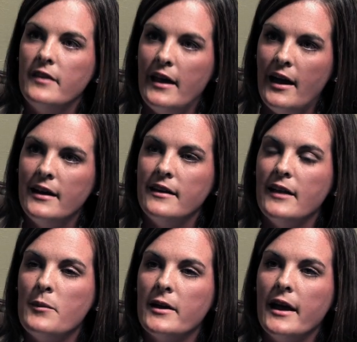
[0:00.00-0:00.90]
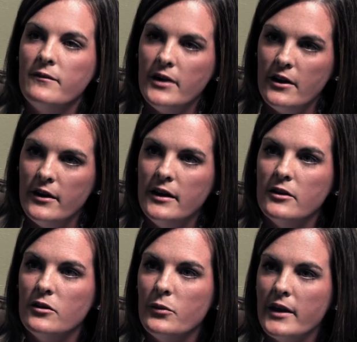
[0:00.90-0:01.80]
that, Eli became very
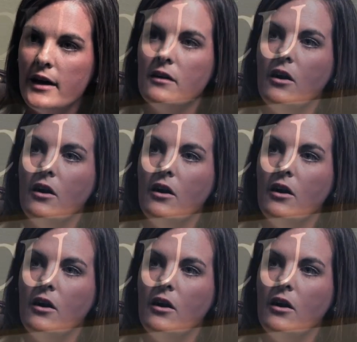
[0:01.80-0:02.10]
ill, and we got a